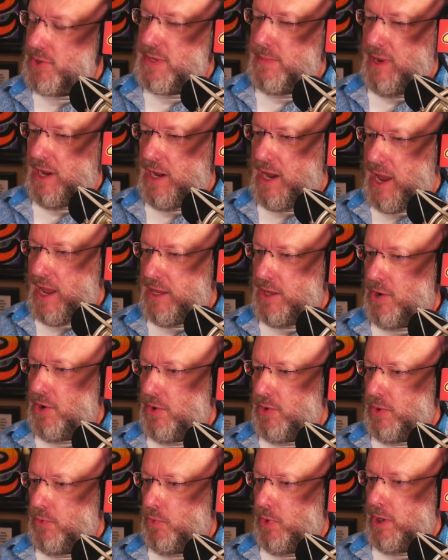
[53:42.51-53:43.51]
I mean,
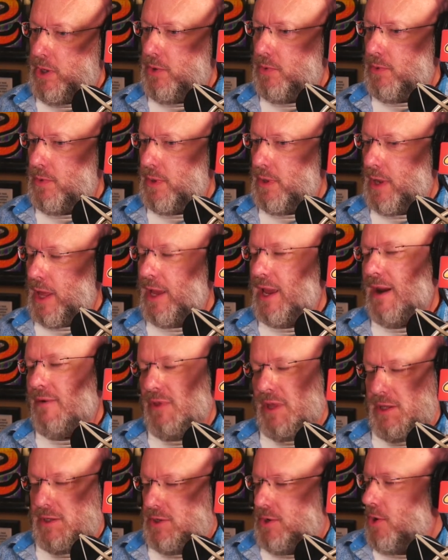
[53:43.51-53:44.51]
when you,
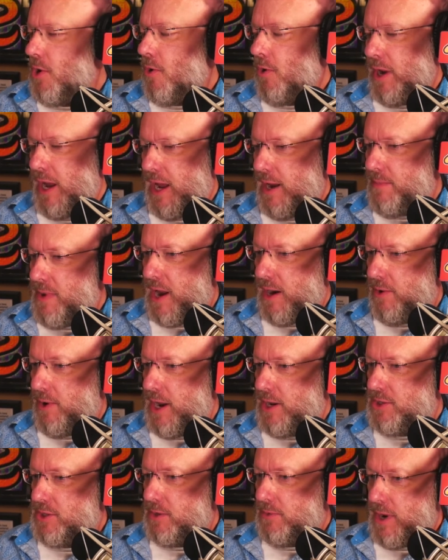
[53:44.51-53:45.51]
everything's okay in
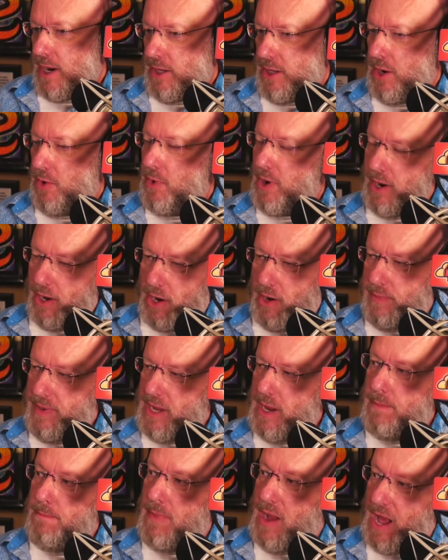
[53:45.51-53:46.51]
moderation, right? You don't want to go
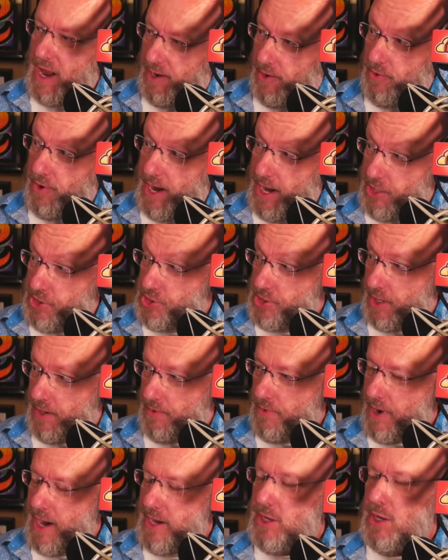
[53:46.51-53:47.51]
beyond moderation,
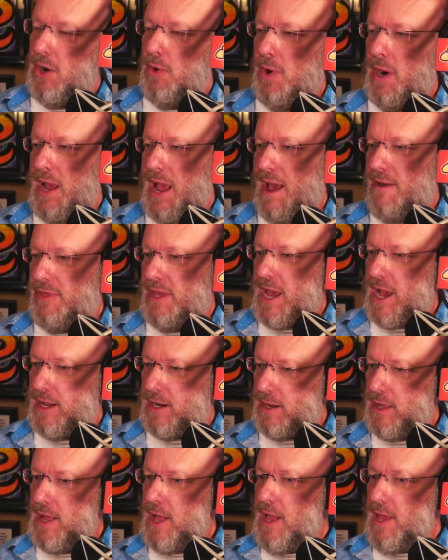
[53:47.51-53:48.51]
right? You don't want to have the
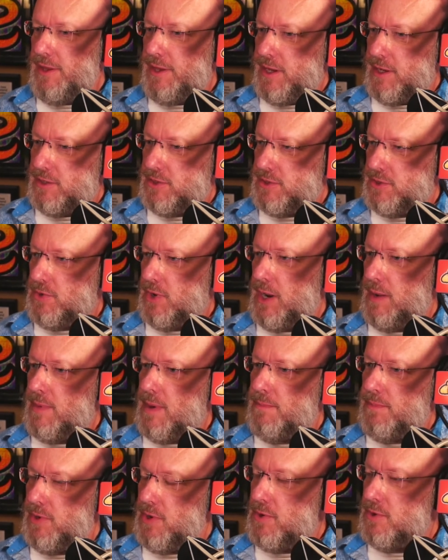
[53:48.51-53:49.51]
extreme
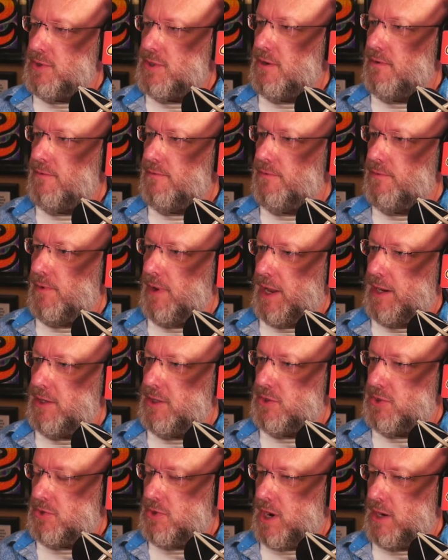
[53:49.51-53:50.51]
abuse of
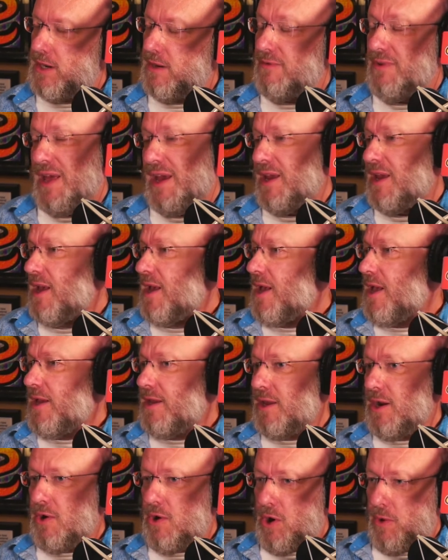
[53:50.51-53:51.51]
destructive,
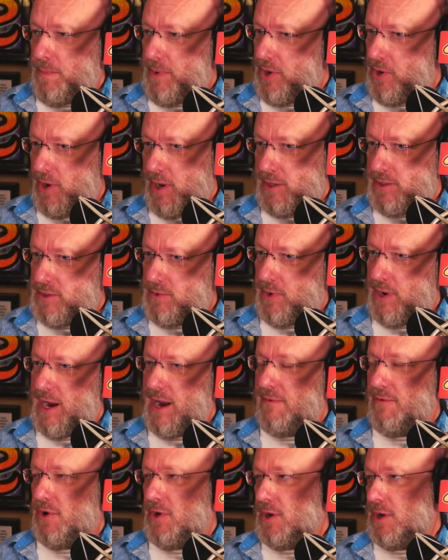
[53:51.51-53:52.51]
opioids or
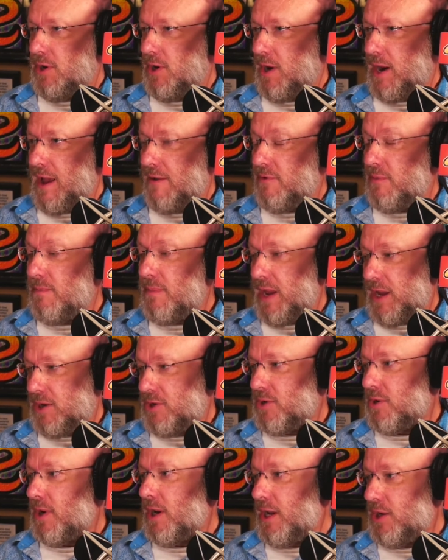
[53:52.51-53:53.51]
whatever. You're going to have a major issue.